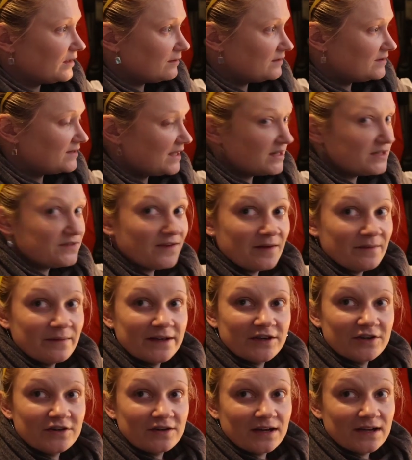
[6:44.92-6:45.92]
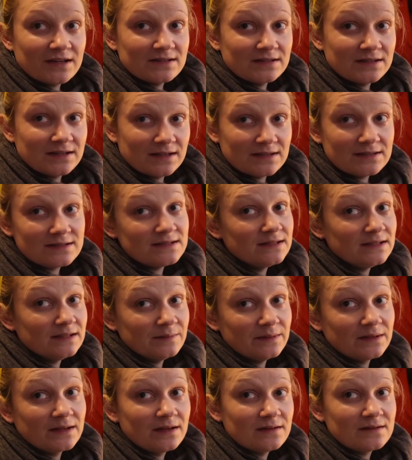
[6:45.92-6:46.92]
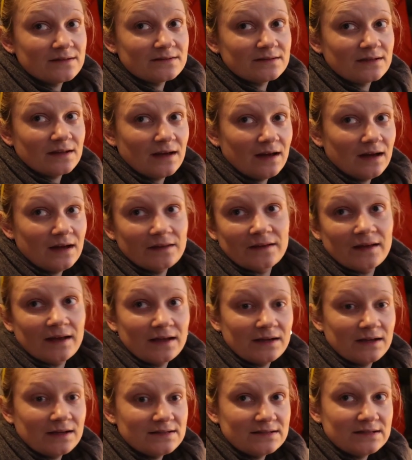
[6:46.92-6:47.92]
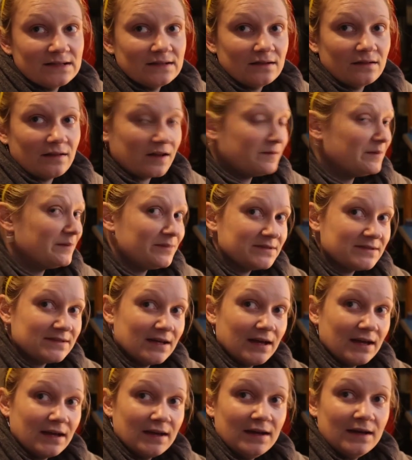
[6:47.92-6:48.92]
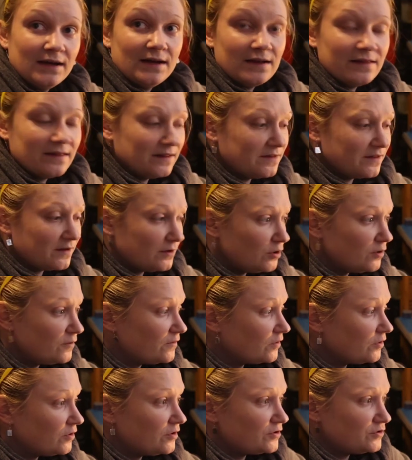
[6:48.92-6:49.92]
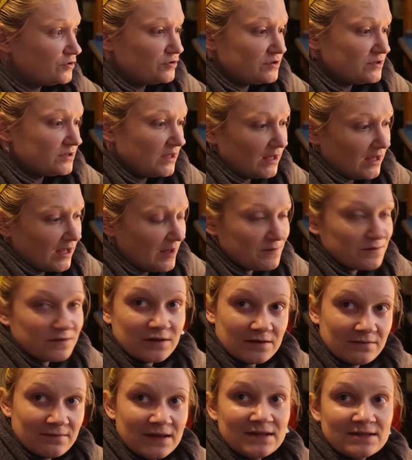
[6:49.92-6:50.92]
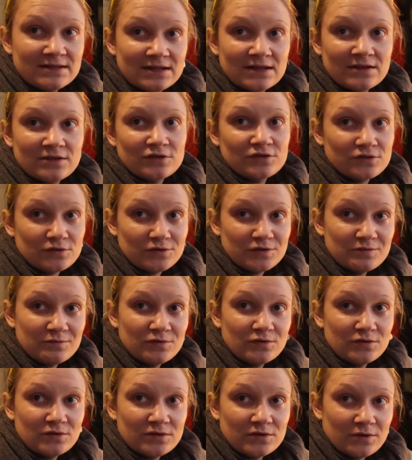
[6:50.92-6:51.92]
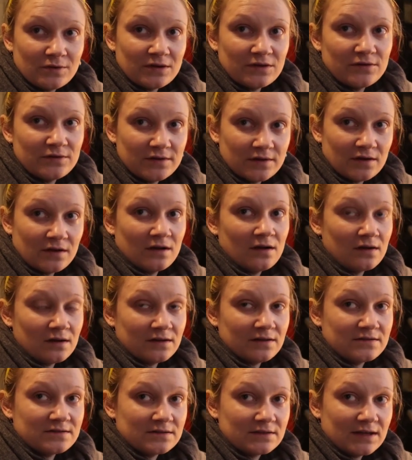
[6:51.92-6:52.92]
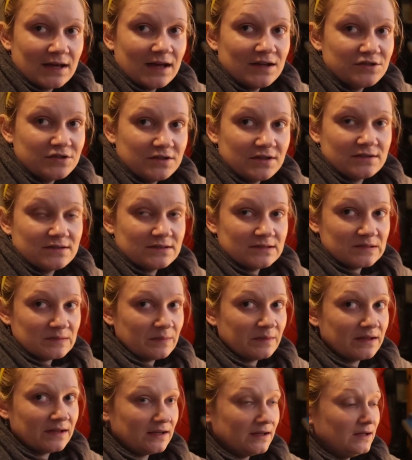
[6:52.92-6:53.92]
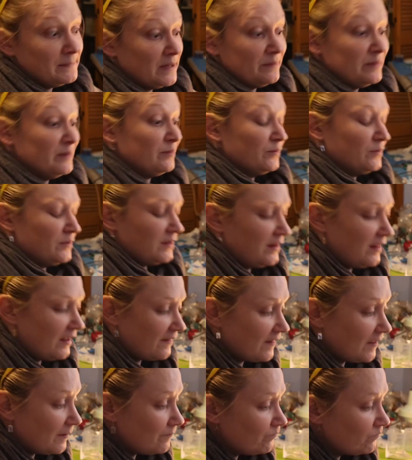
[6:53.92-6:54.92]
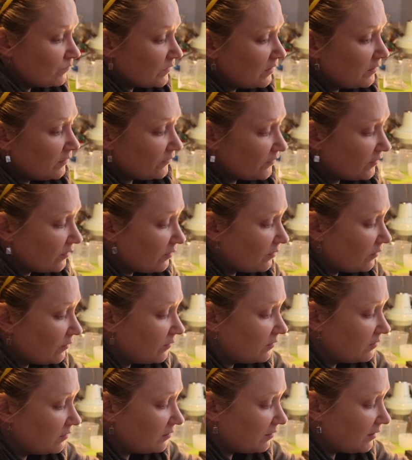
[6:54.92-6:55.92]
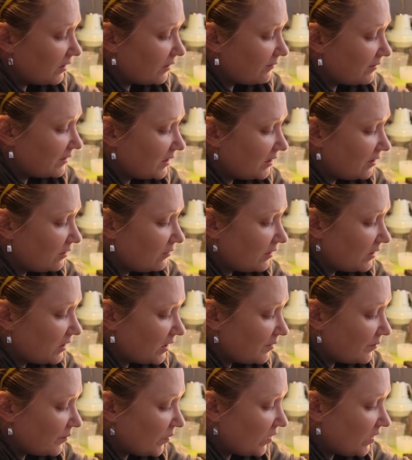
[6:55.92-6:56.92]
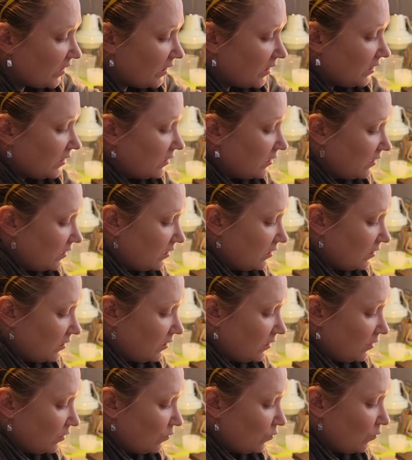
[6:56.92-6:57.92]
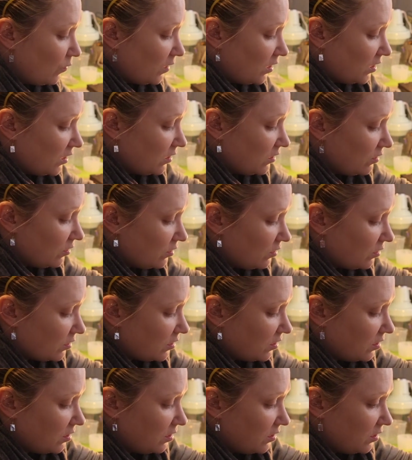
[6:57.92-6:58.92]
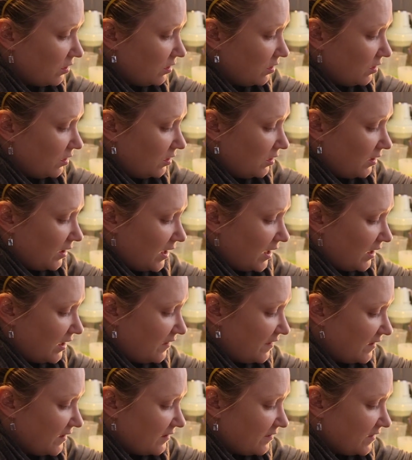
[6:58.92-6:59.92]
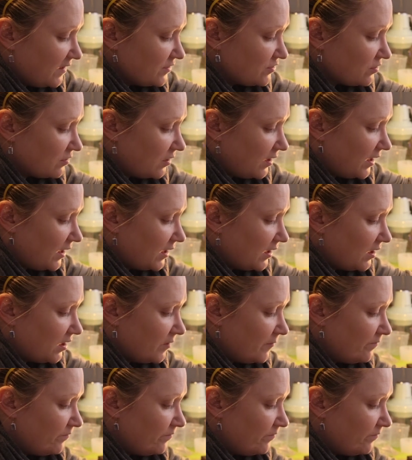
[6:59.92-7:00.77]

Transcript: satisfy my curiosity and see, because online I'd seen a lot of people say that the Clover hooks are just like absolutely amazing. They're so smooth going through the yarn, it doesn't catch, it doesn't split, and people really like them. So I went out and I bought one hook, and I think these are like,